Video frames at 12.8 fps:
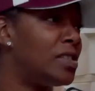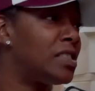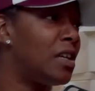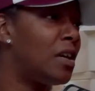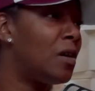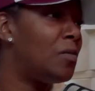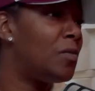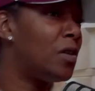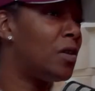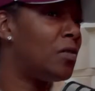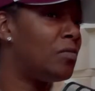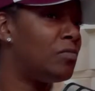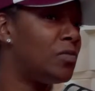
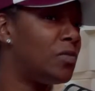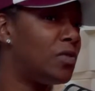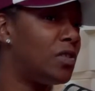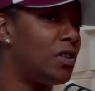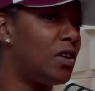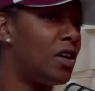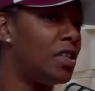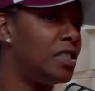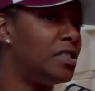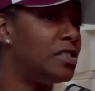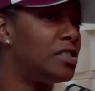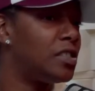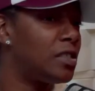time I
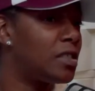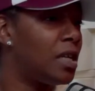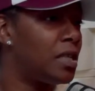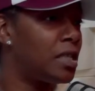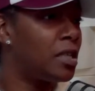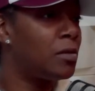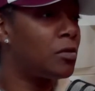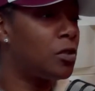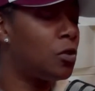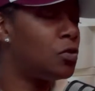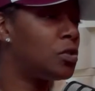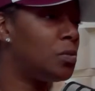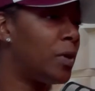needed to kind of get
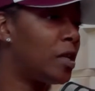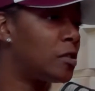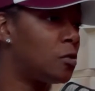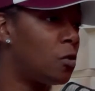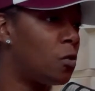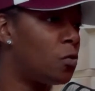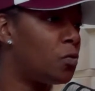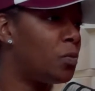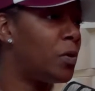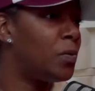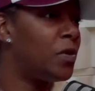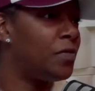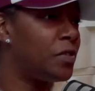closer back to home with
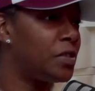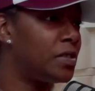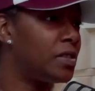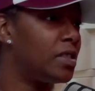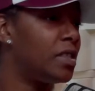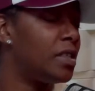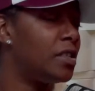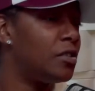my mother and